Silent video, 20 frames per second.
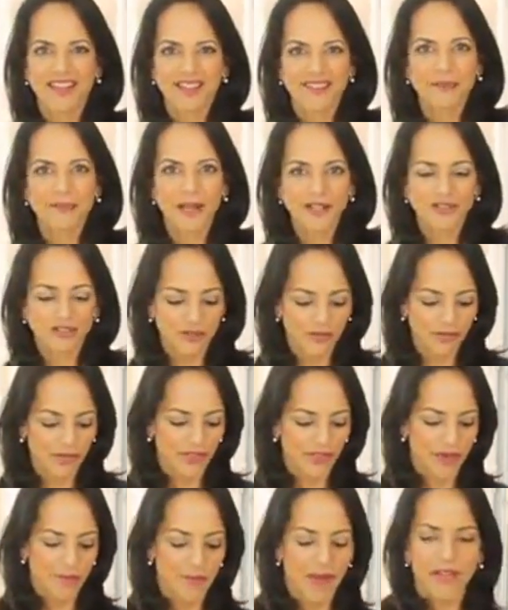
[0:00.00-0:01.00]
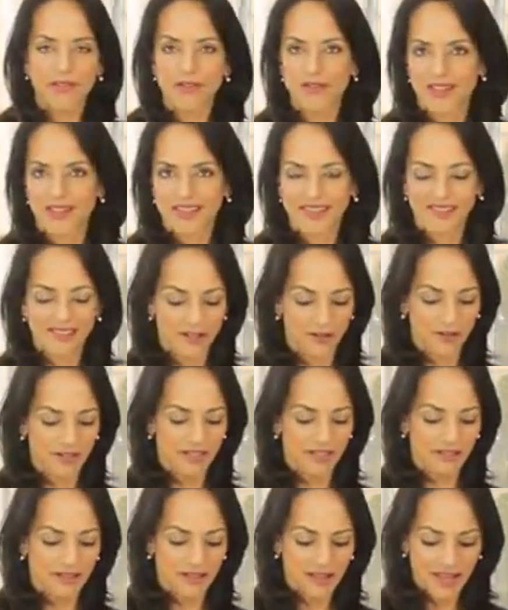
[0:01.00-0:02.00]
special for them other than
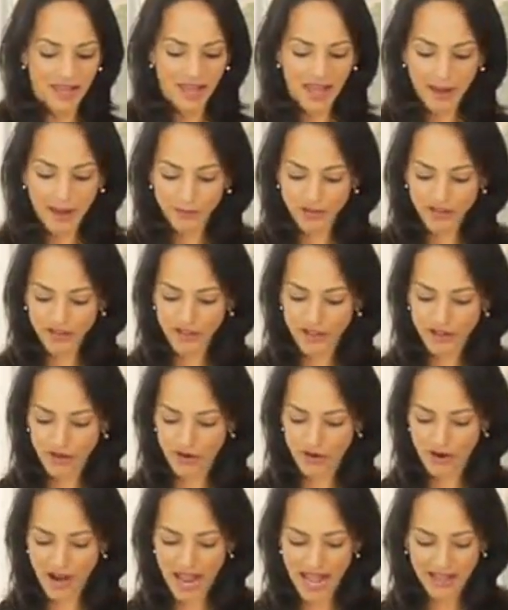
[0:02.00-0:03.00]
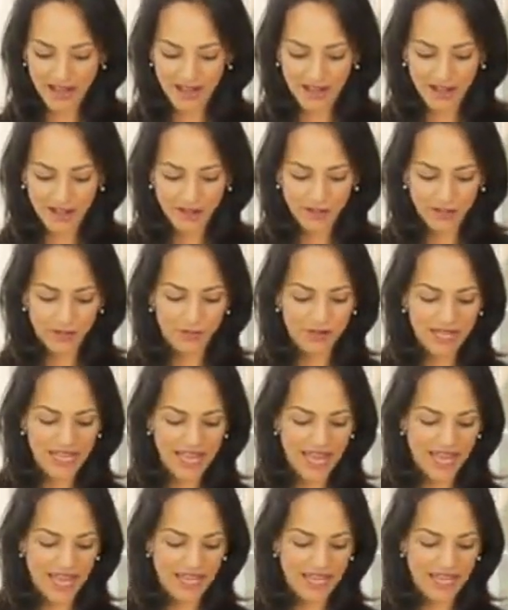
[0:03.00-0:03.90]
cereal. I'm just going to crack 3